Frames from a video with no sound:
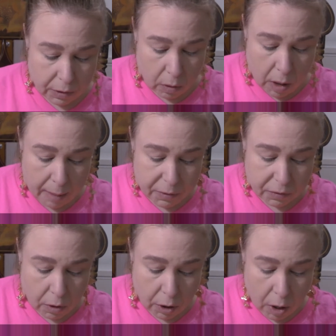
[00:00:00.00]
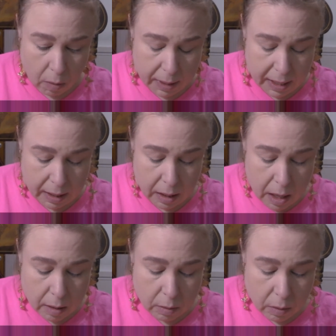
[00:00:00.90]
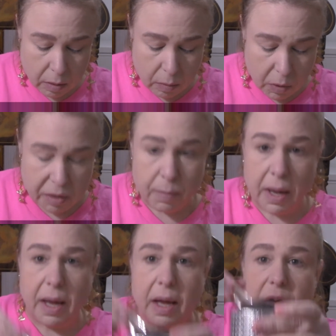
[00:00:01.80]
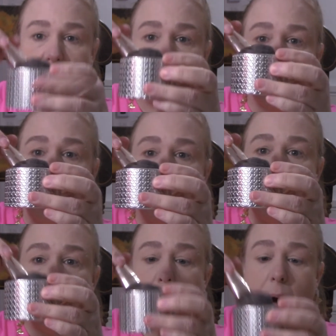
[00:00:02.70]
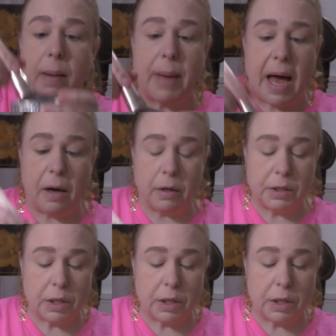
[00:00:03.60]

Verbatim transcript: So I'm just going to go in with my Guerlain Meteorite powder.